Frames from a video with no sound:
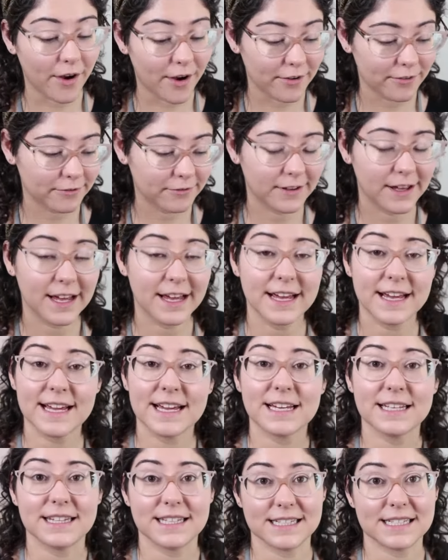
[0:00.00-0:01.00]
off,
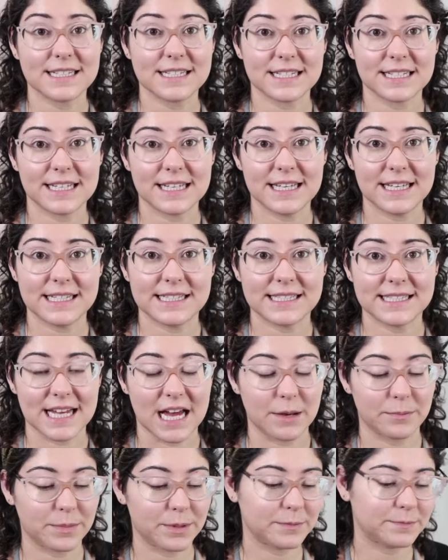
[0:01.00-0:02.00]
this is a key
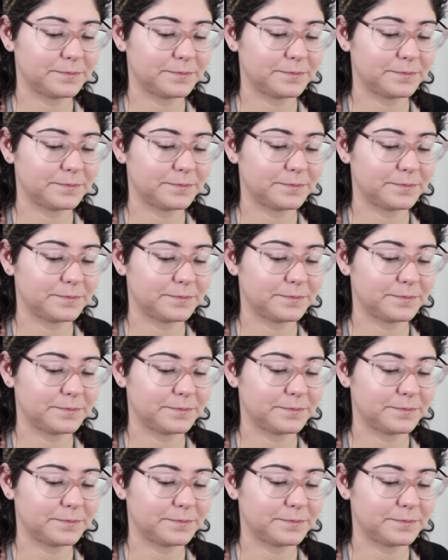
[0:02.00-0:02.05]
step.